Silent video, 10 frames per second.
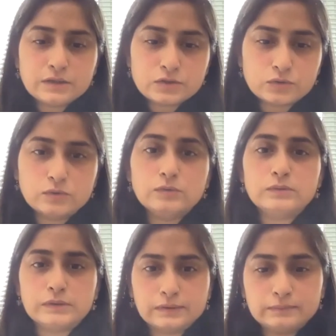
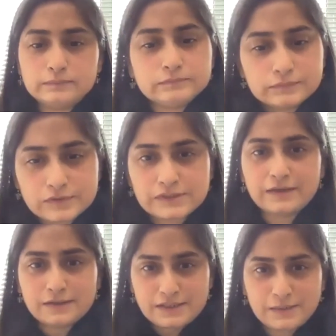to
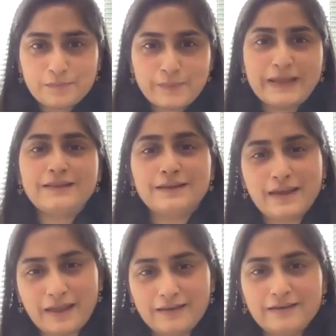take a deep breath
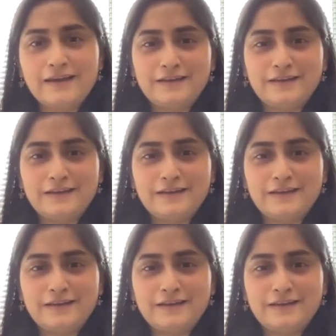again